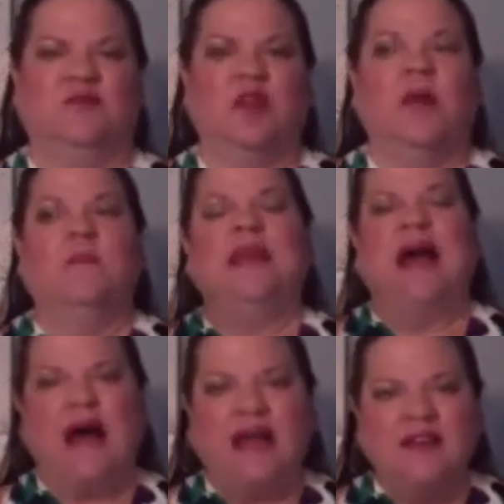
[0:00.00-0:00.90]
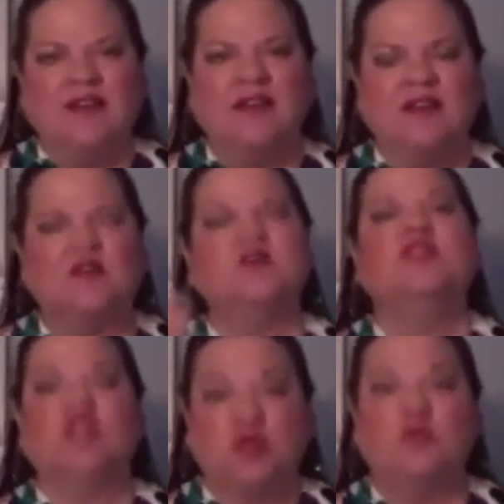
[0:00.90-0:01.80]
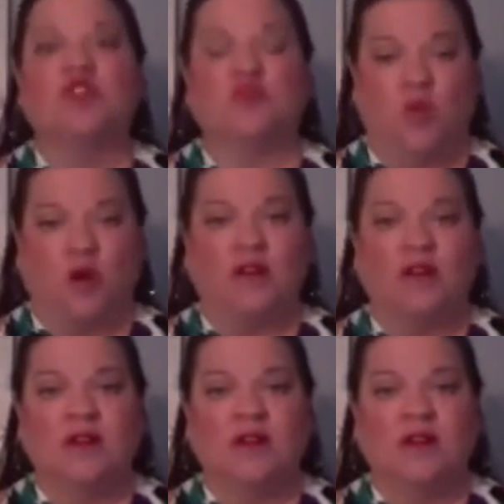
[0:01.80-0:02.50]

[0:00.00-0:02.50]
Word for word: behind it, there is so much more.